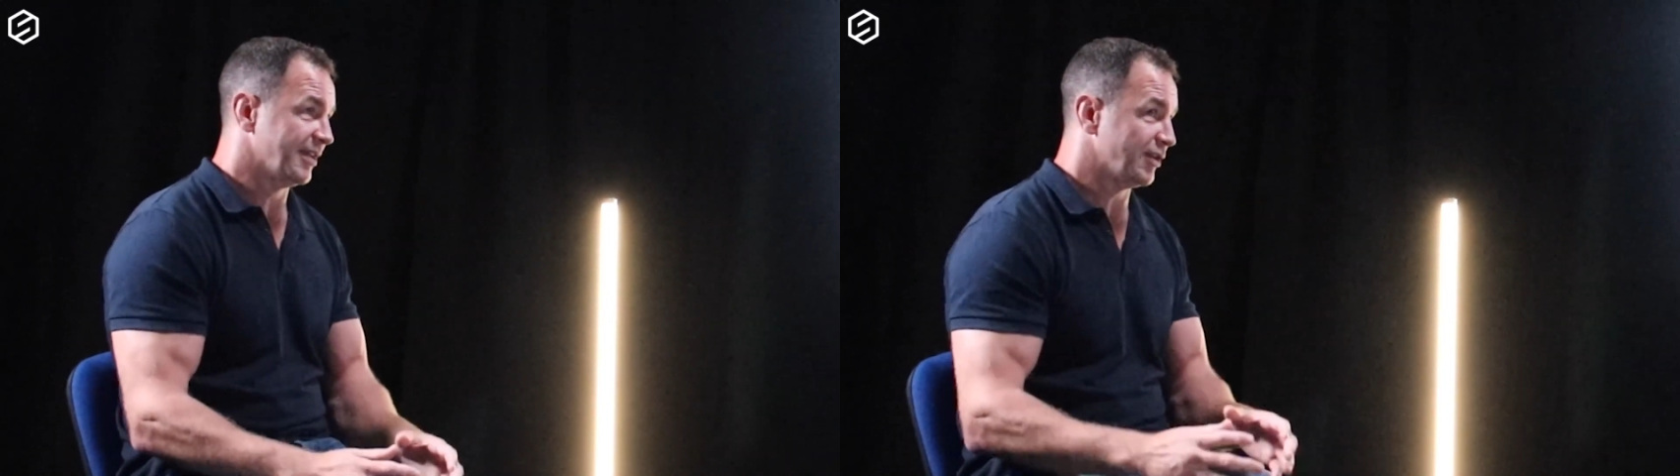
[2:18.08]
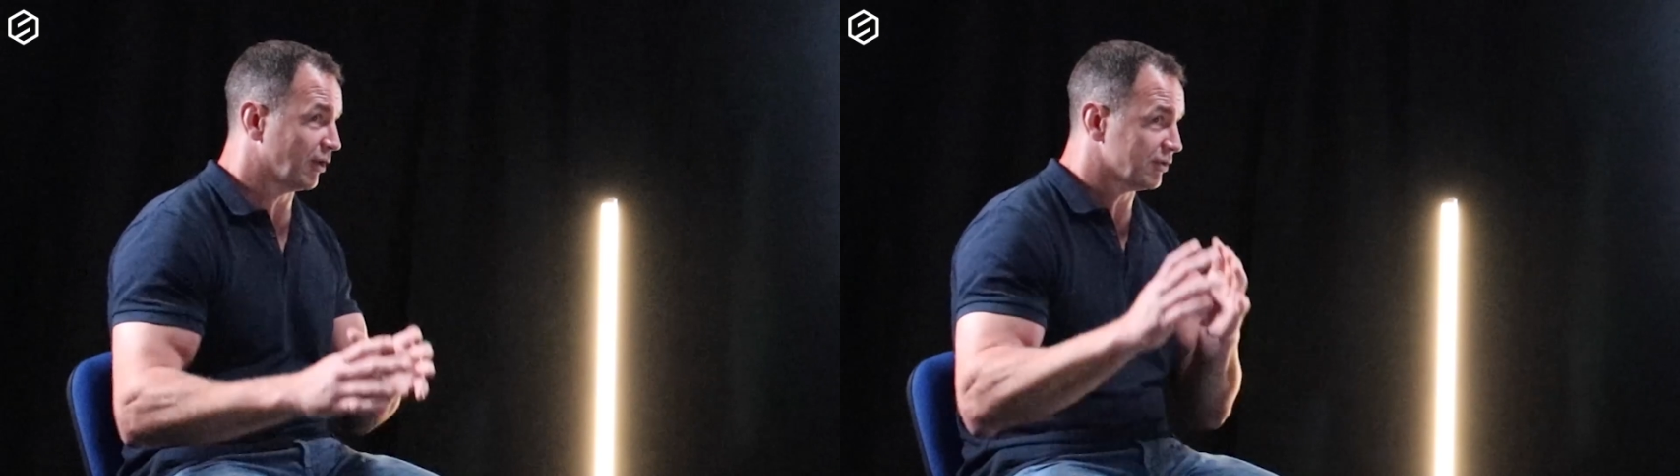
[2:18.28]

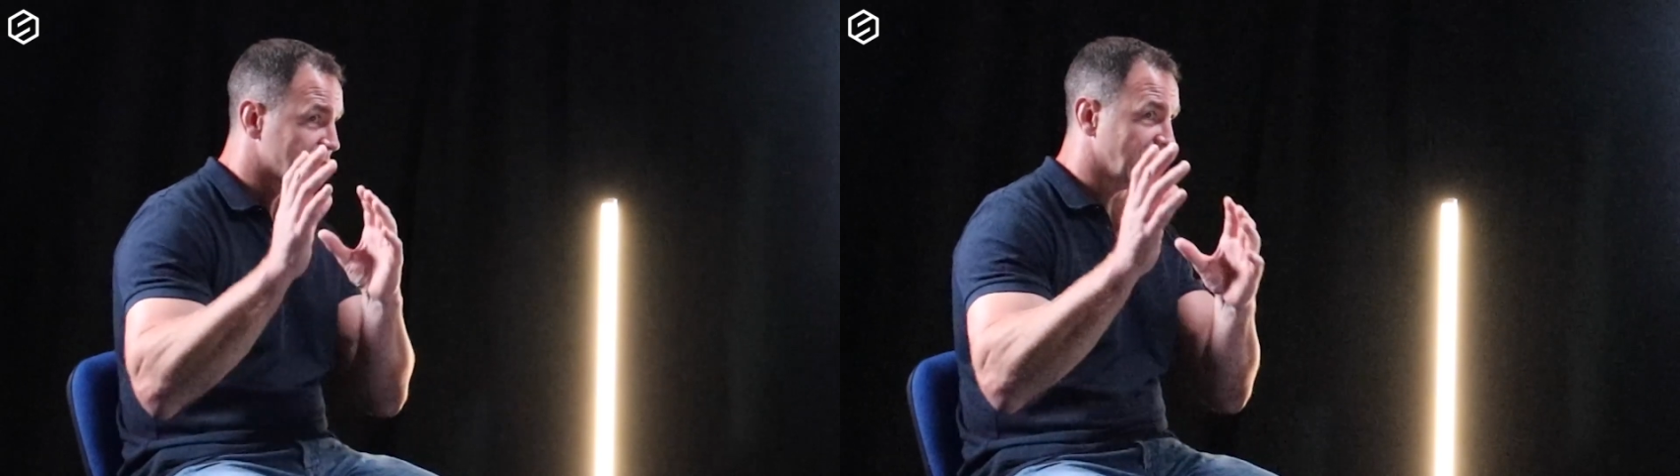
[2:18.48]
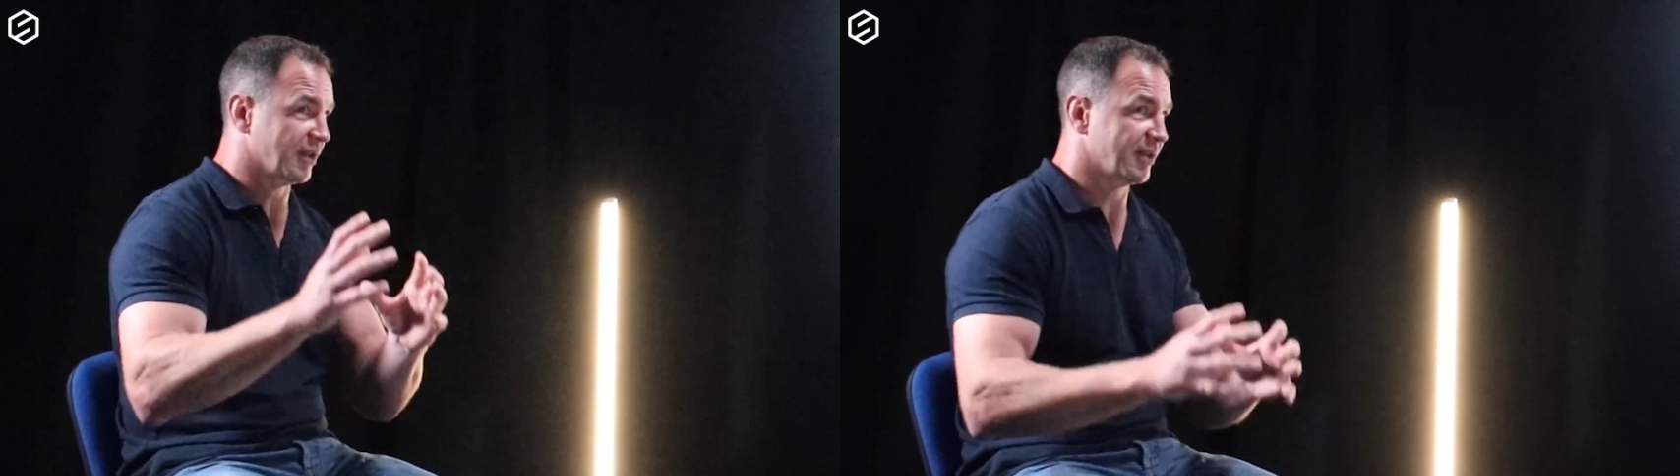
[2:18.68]
not
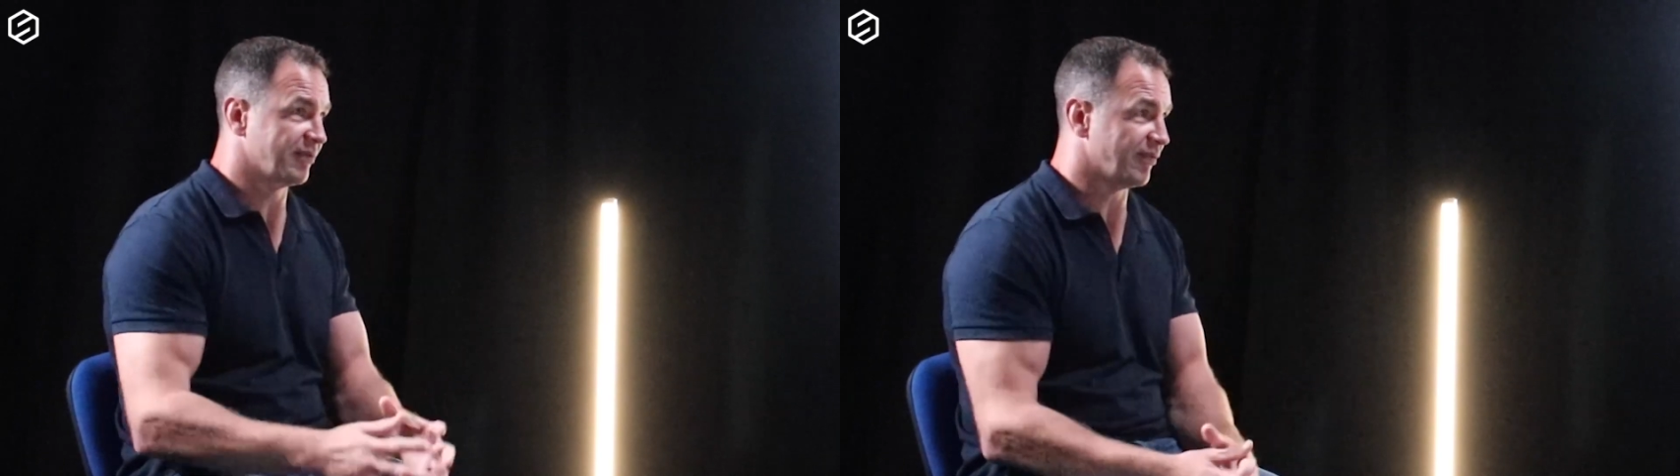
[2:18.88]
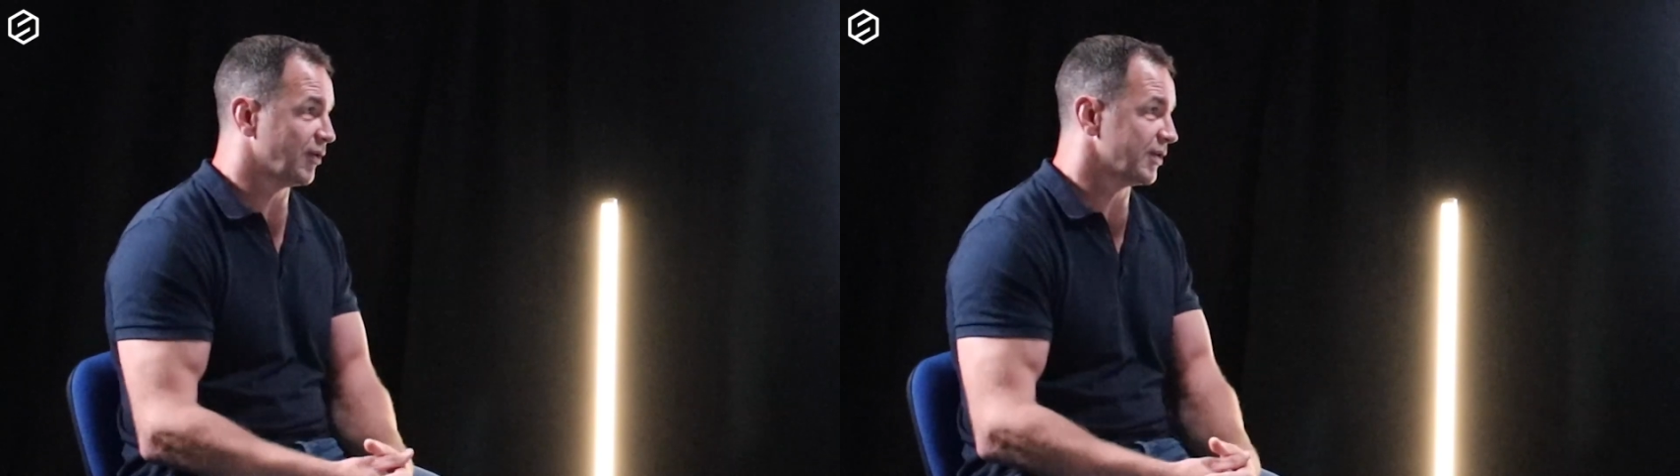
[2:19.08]
to
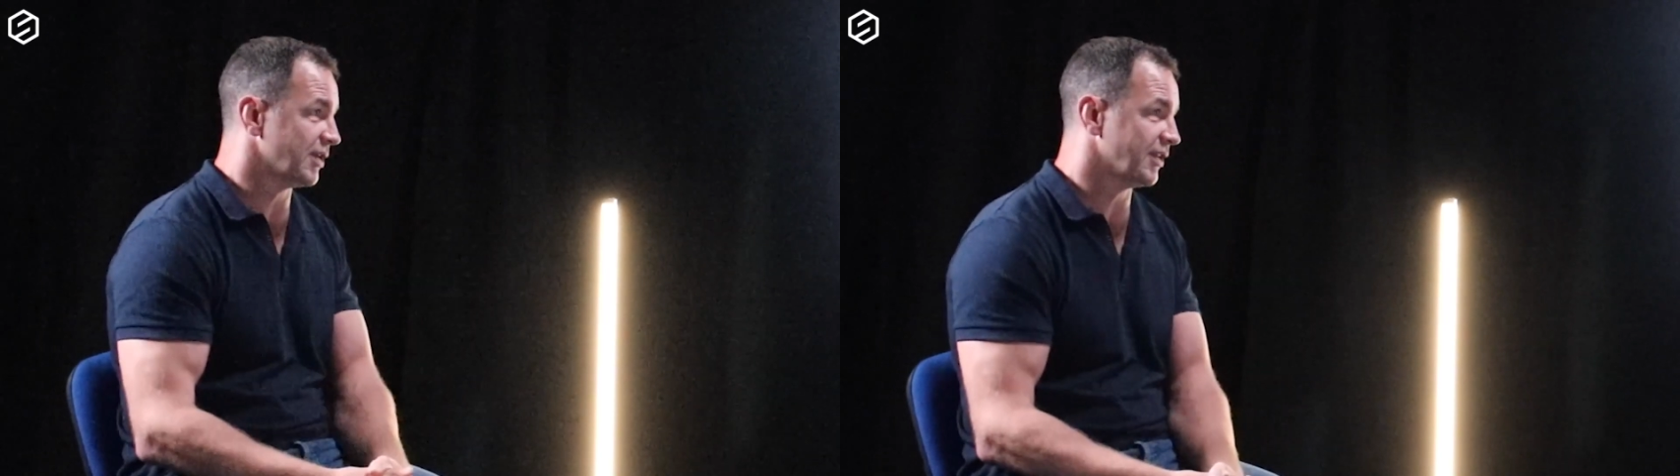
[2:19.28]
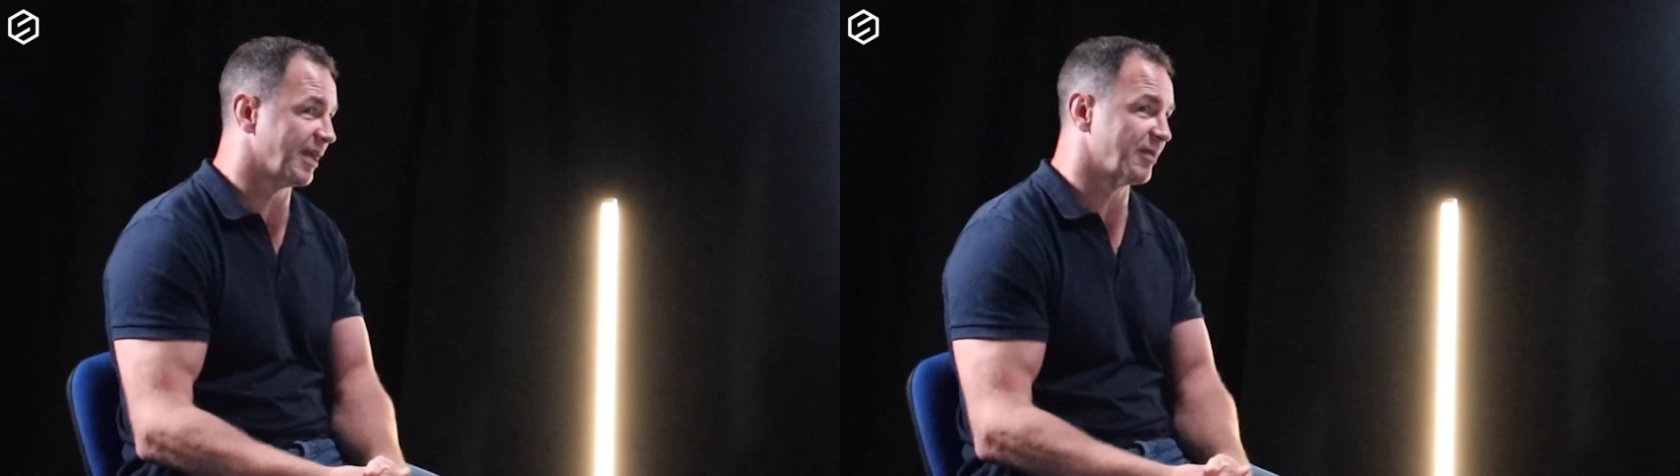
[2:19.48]
focus
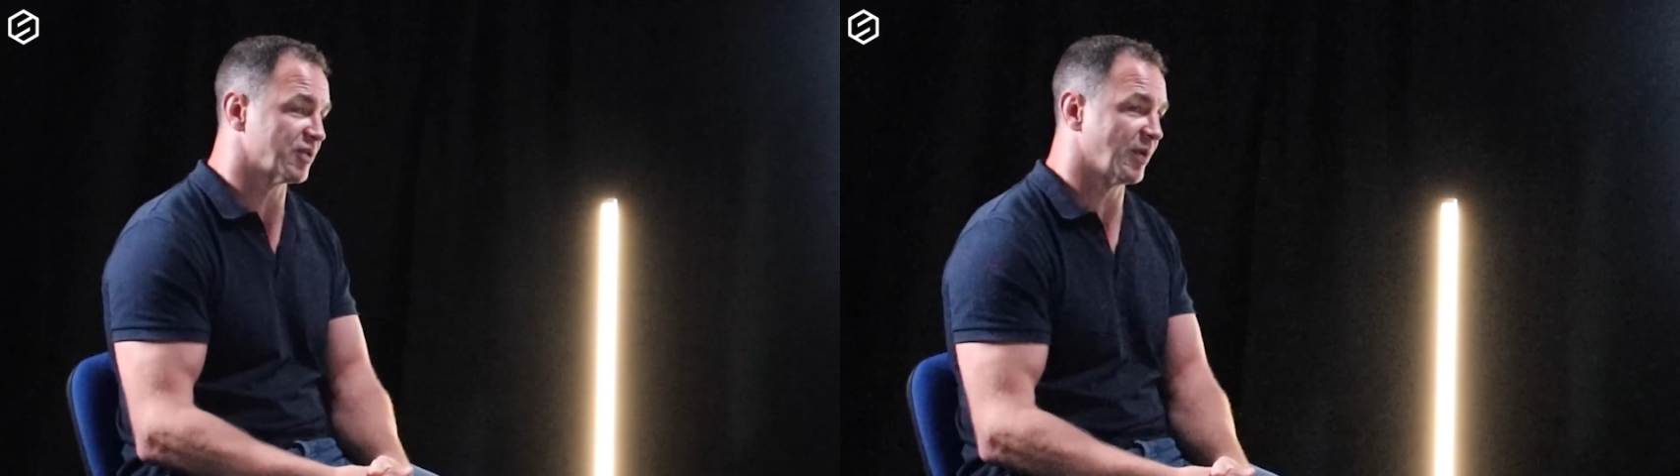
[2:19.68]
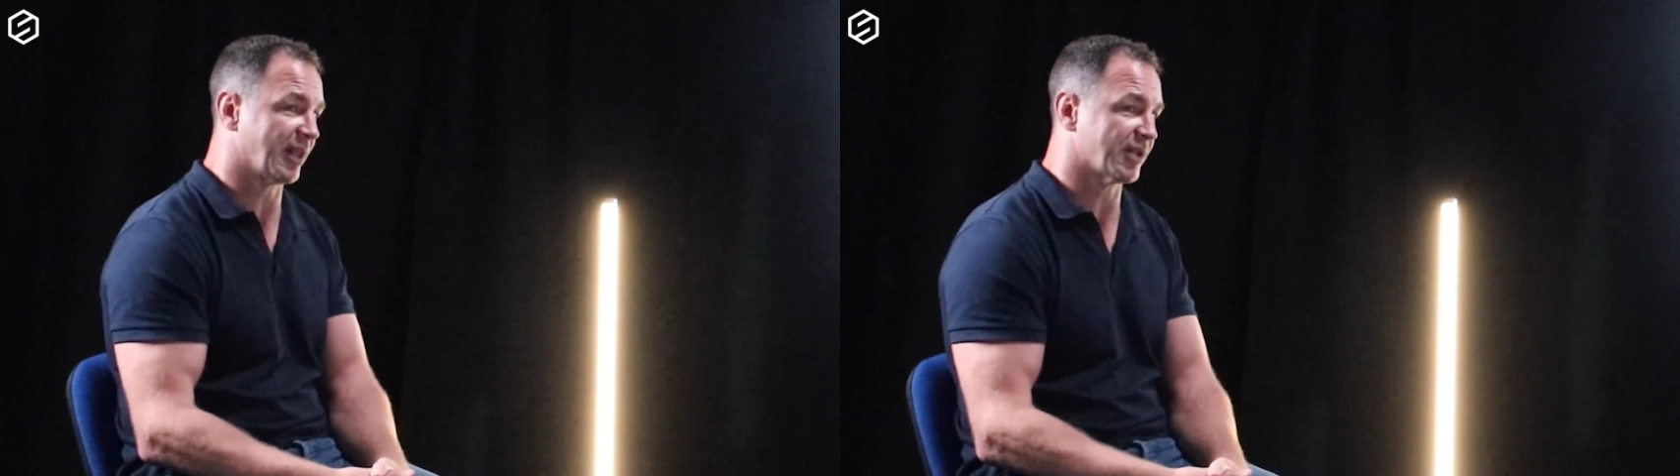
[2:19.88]
on them
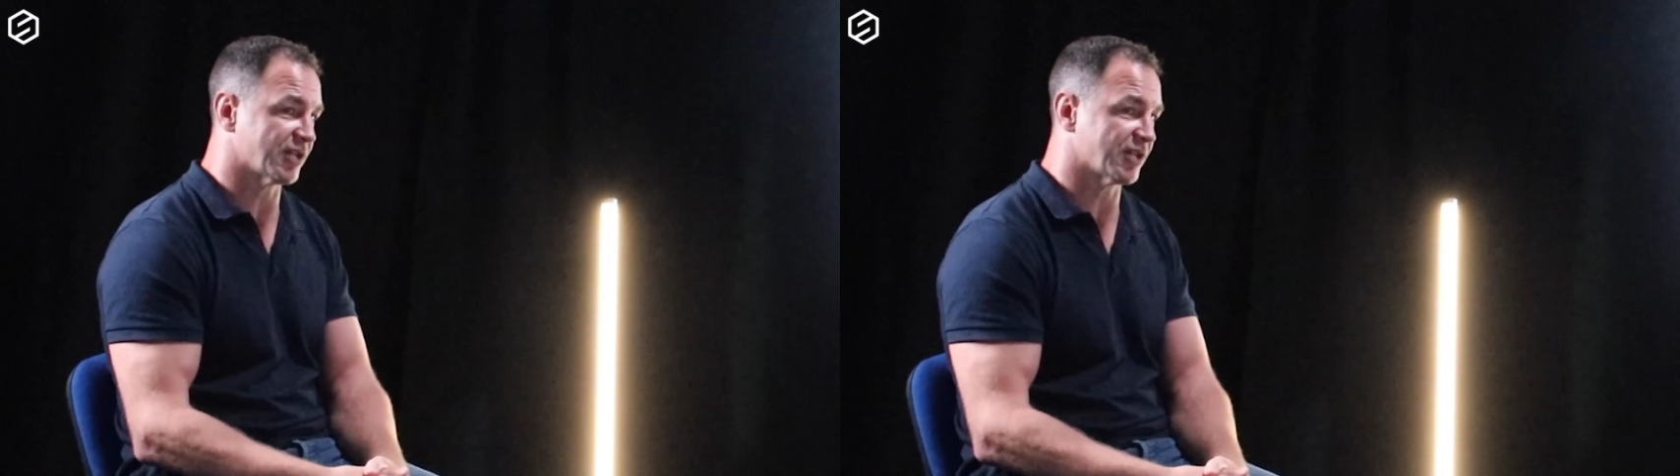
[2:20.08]
as well.